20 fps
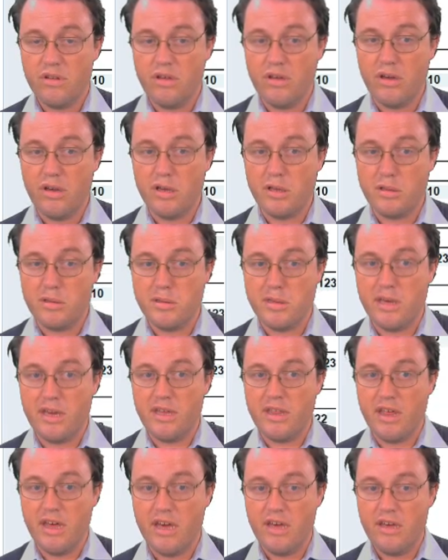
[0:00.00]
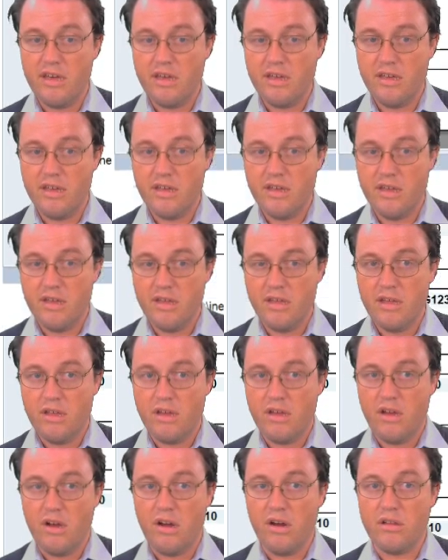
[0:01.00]
You can see there
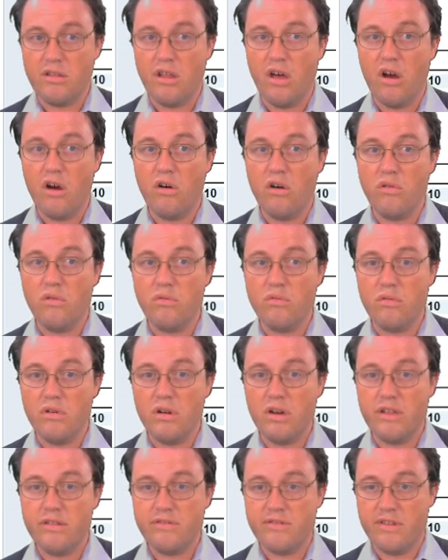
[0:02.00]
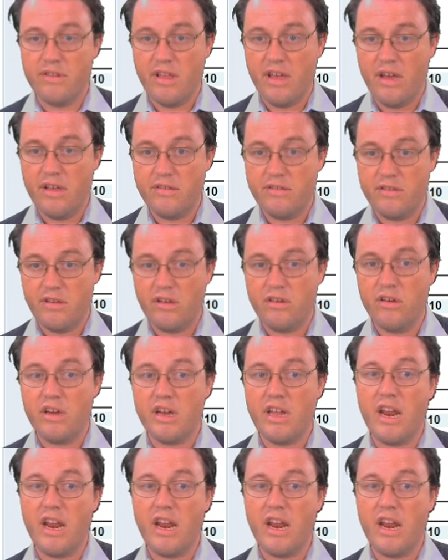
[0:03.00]
on the whole list there, so you can